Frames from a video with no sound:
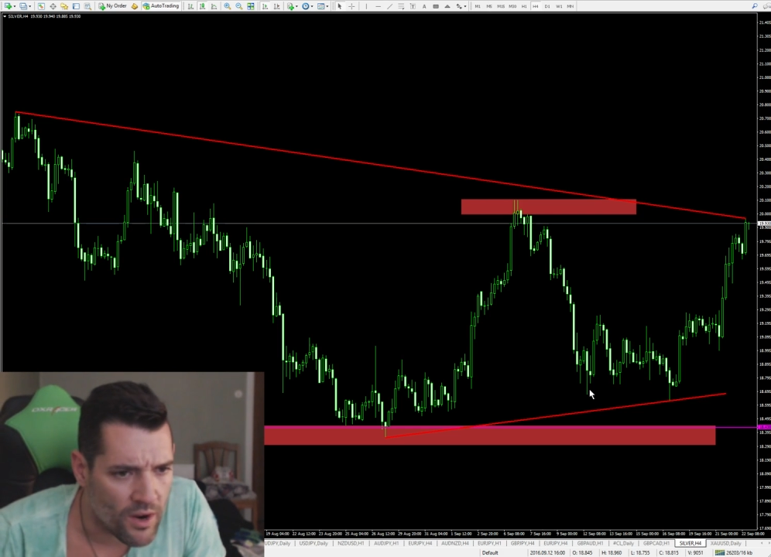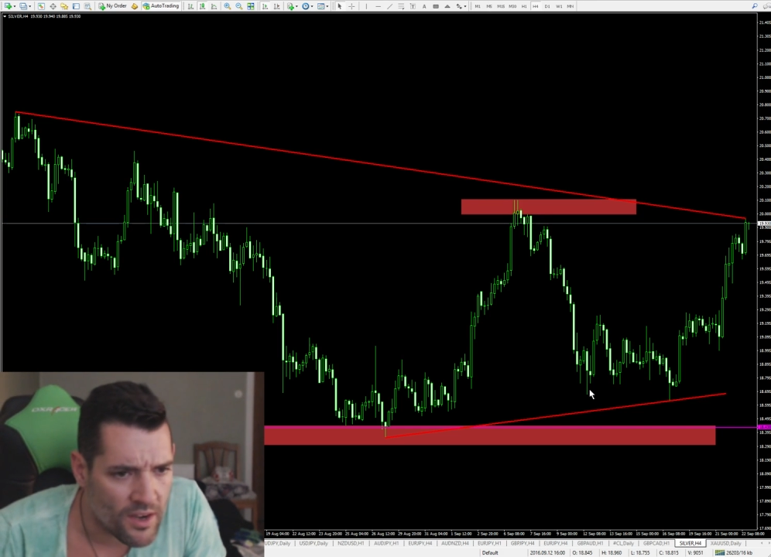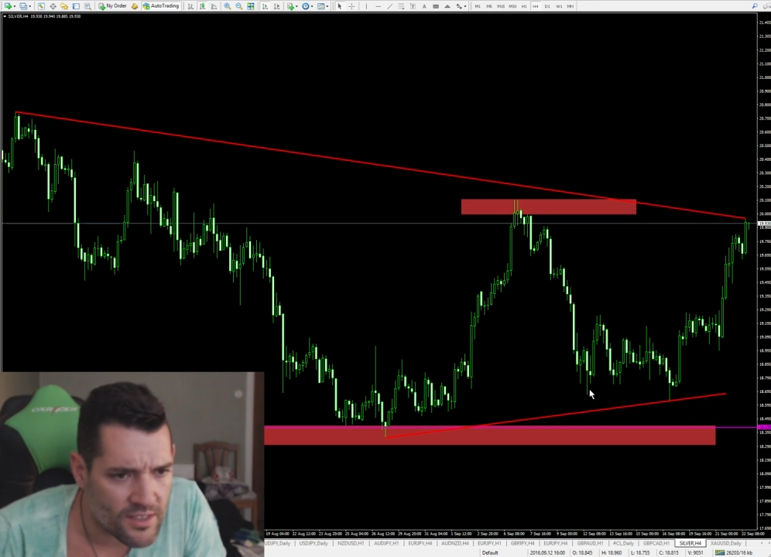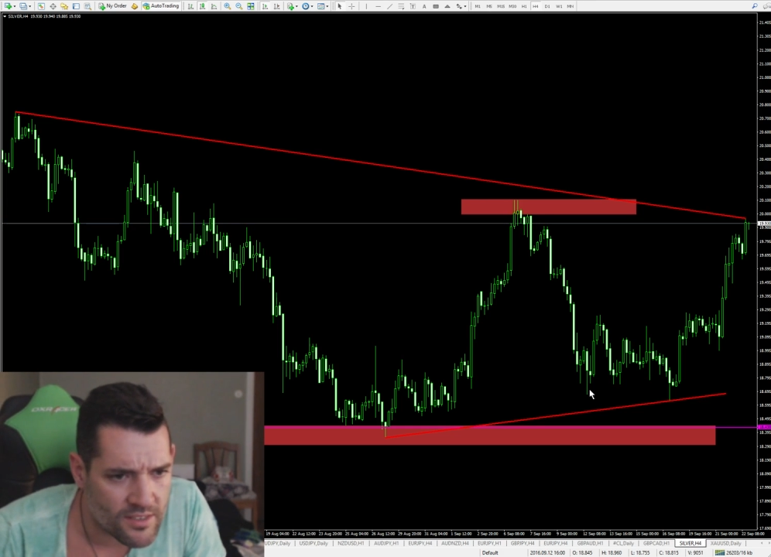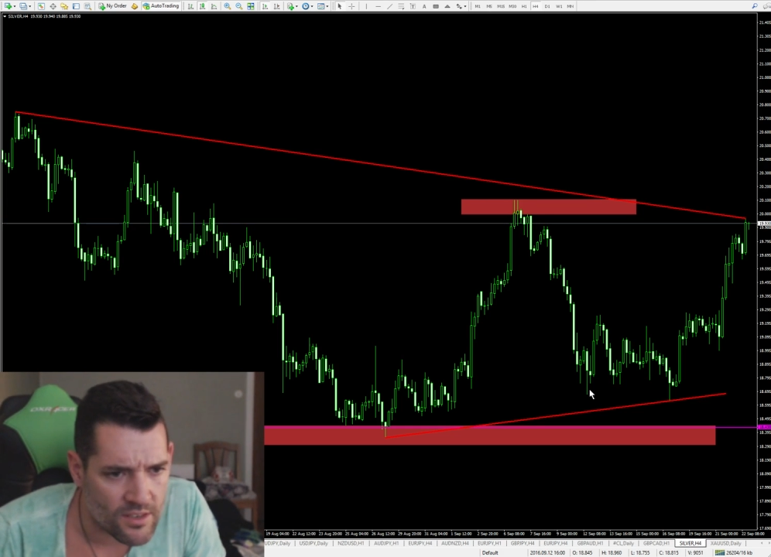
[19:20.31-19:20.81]

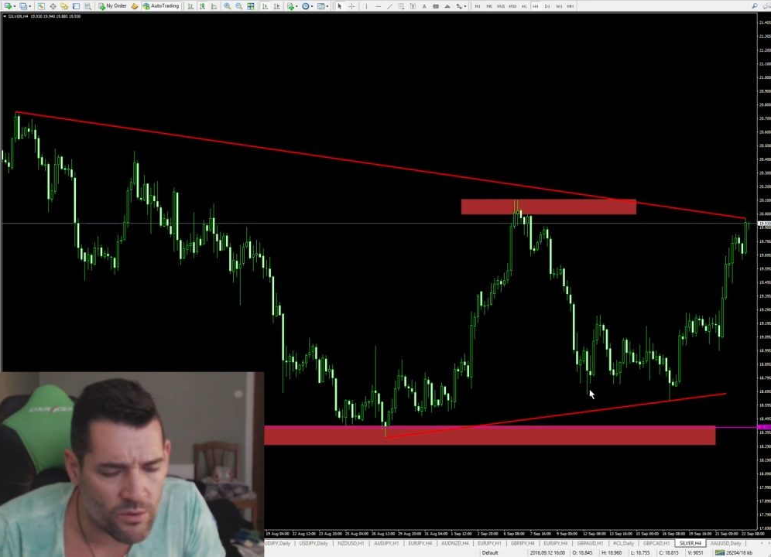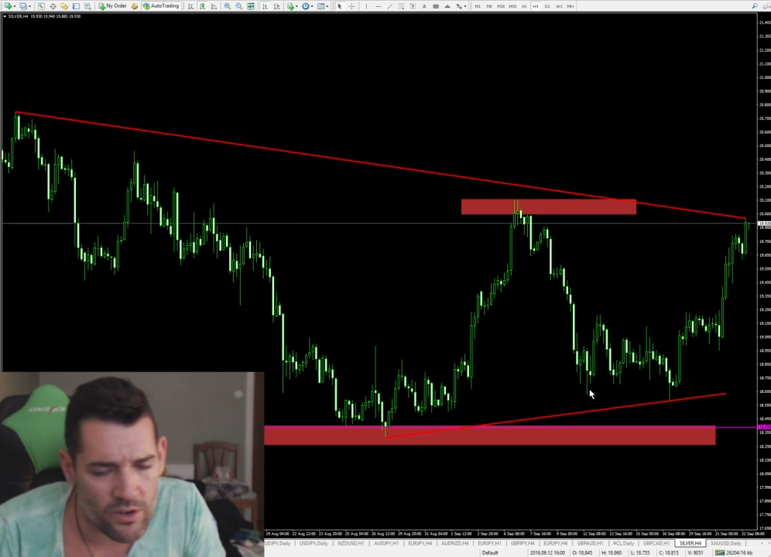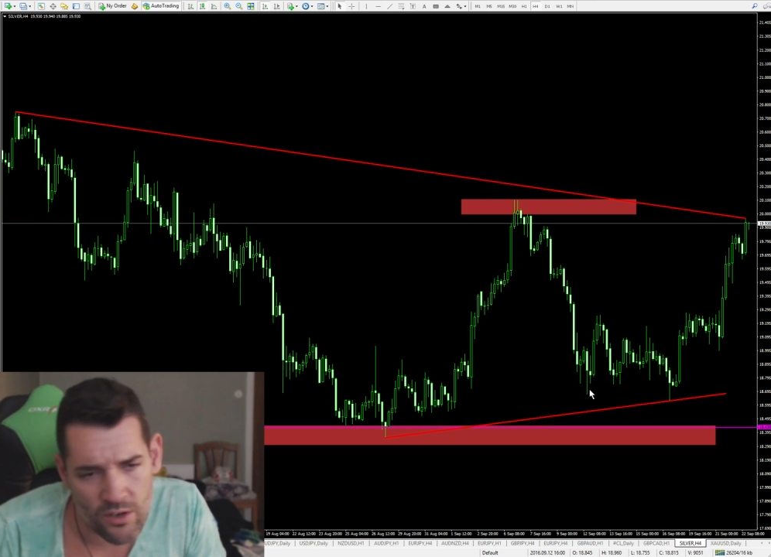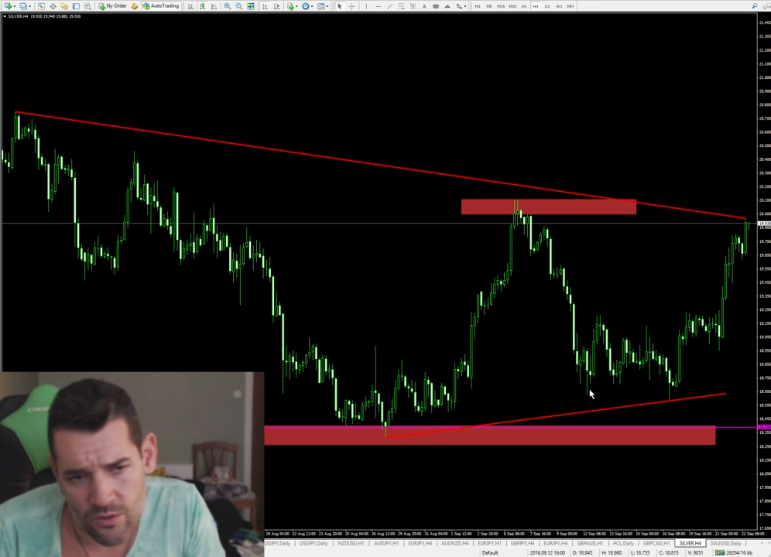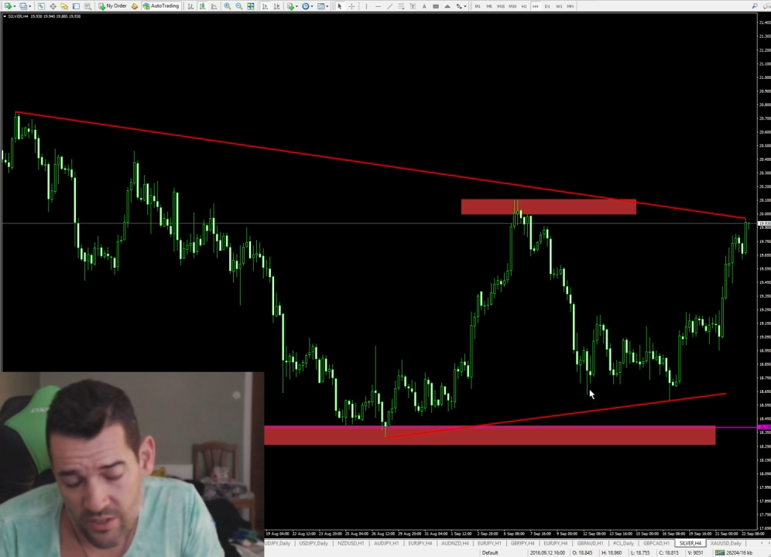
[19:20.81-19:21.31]
highs, lower
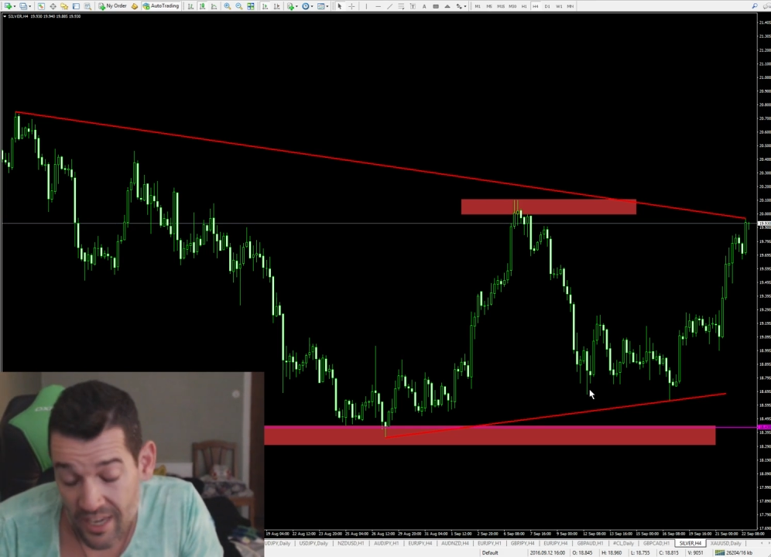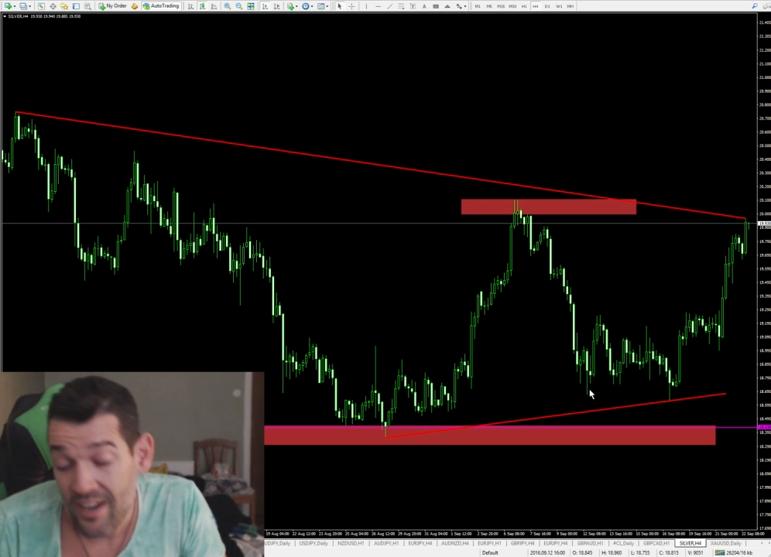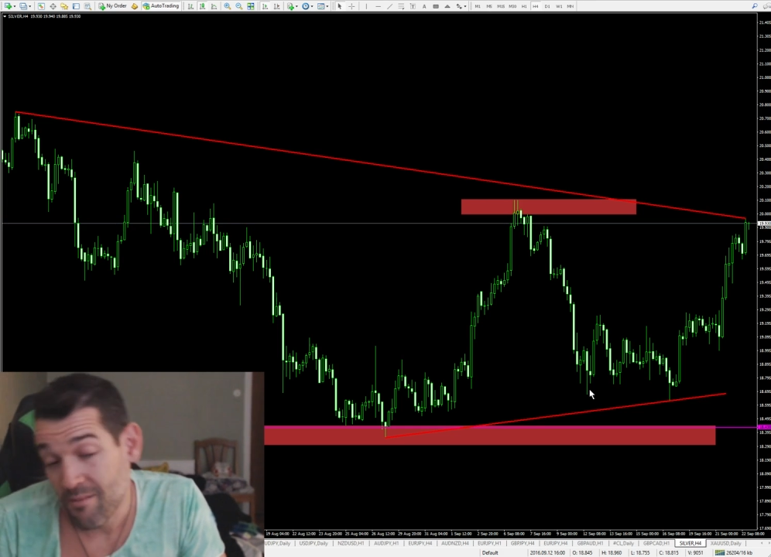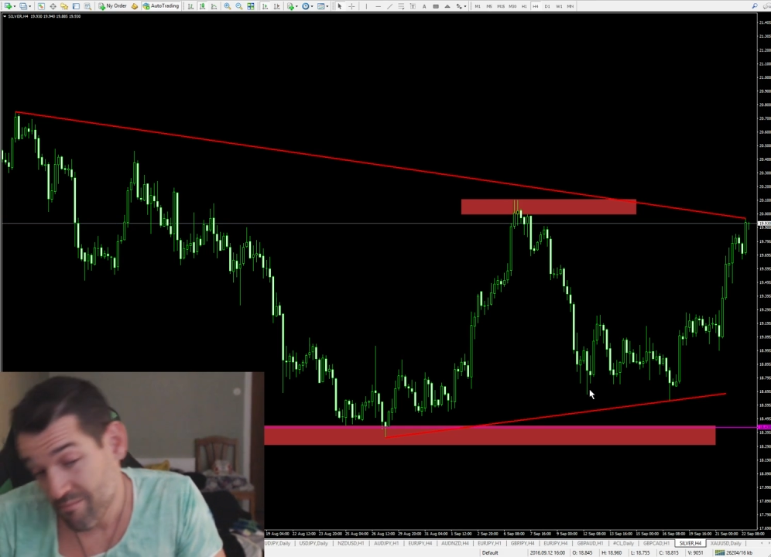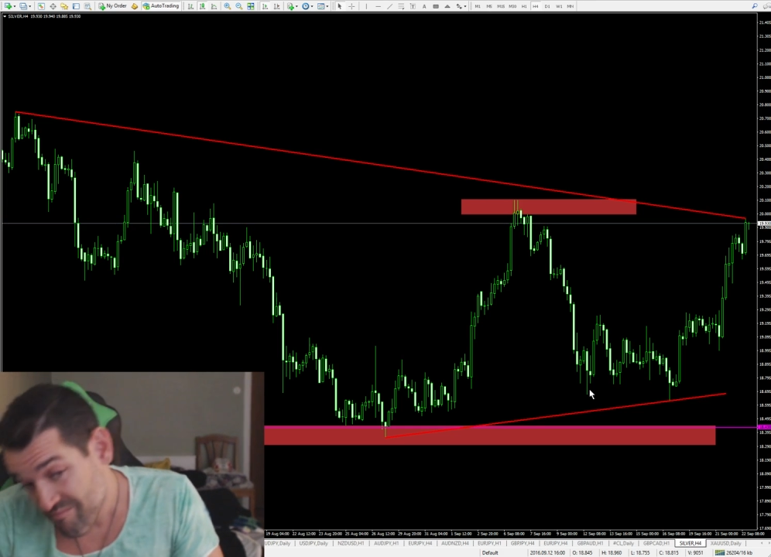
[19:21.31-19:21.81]
lows. Yeah,